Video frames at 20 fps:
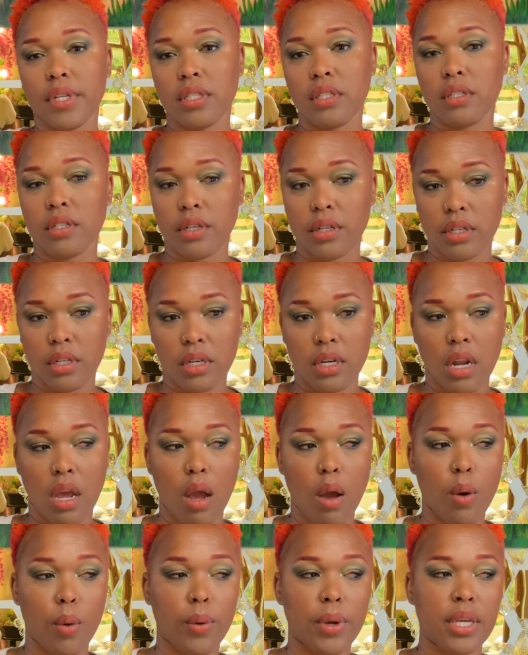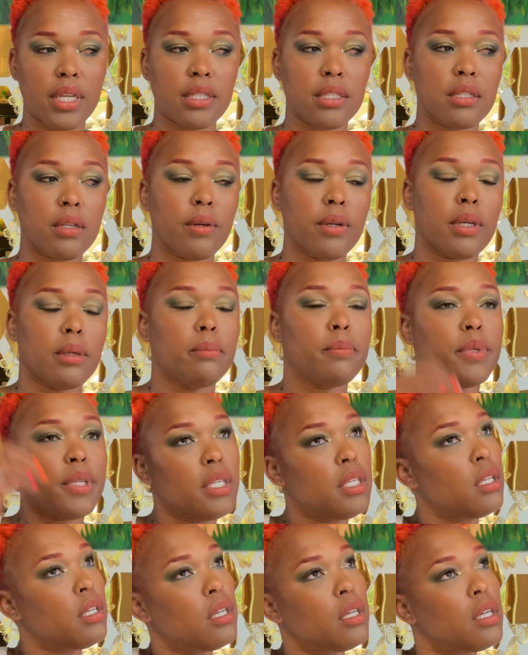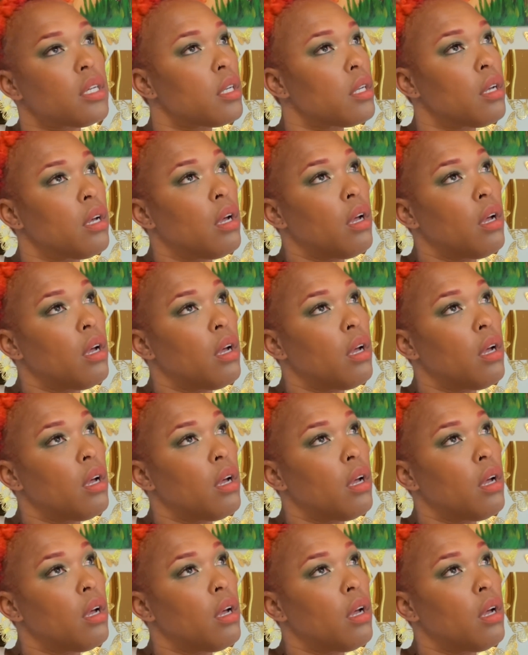started now is going to be